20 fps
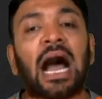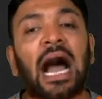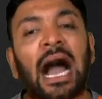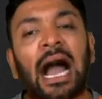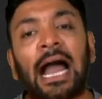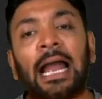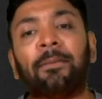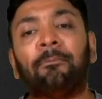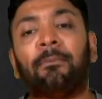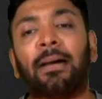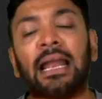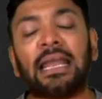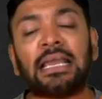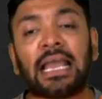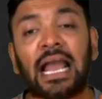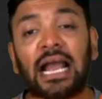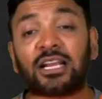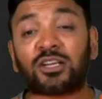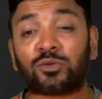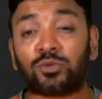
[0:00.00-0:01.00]
My
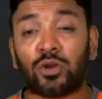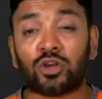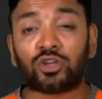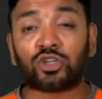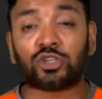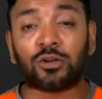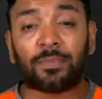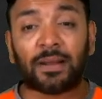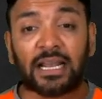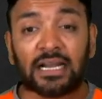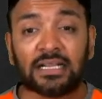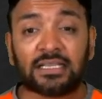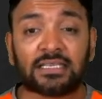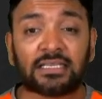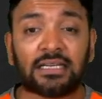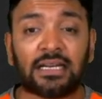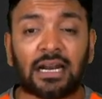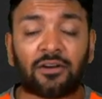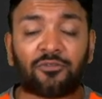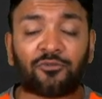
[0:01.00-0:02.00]
cash flows to be
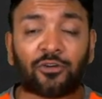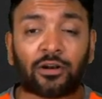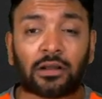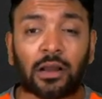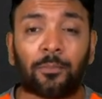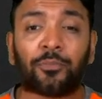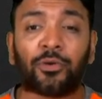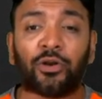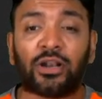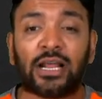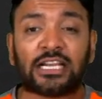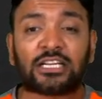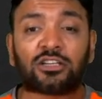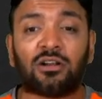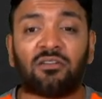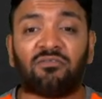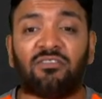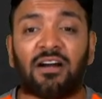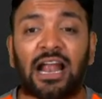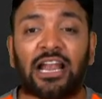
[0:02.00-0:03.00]
considered for computation
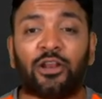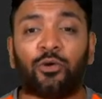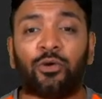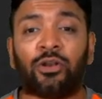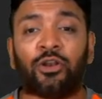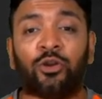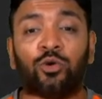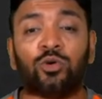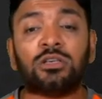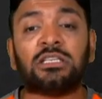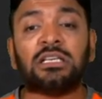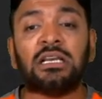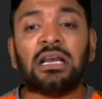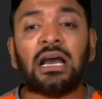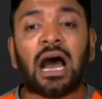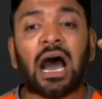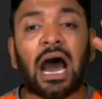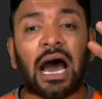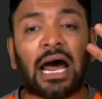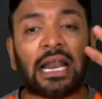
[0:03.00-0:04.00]
of value in use
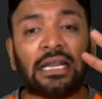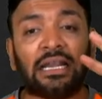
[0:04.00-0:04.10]
are